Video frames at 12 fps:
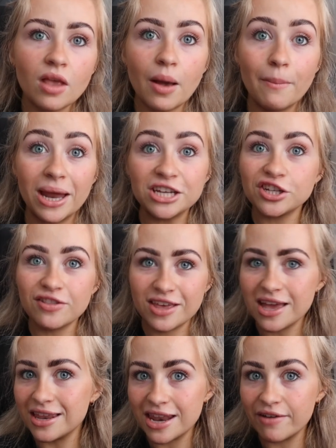managing
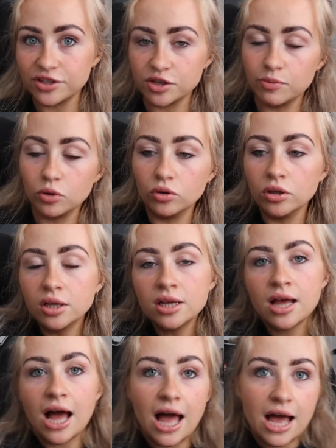the inevitable
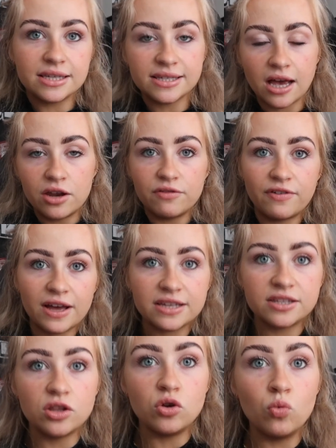side effects
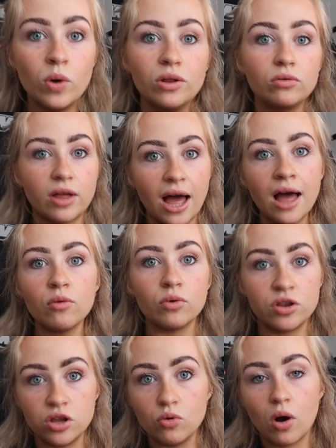that you will get
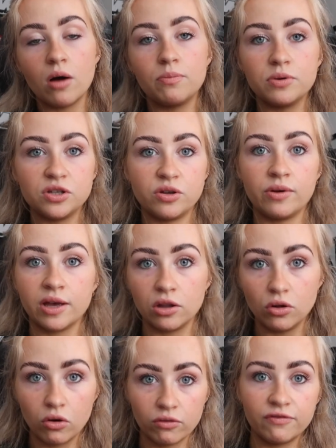when you are pursuing a
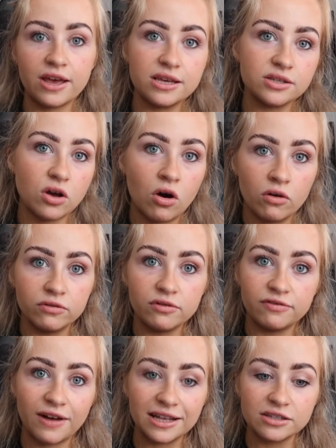long phase of
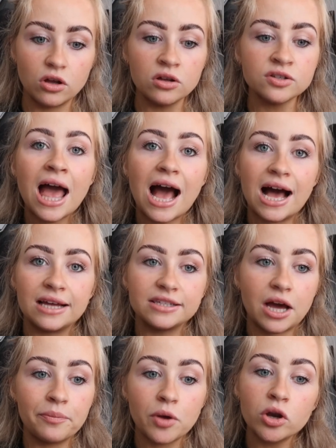fat loss. And
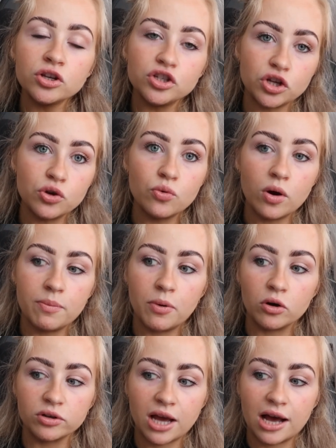I'm gonna do a
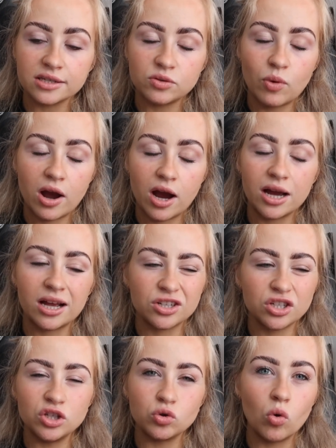podcast where I
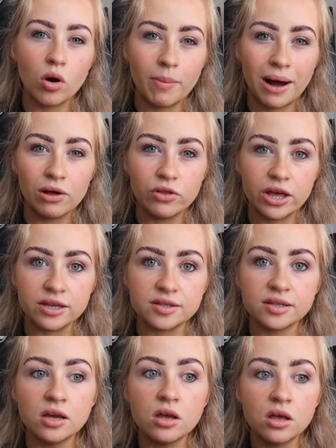actually talk about this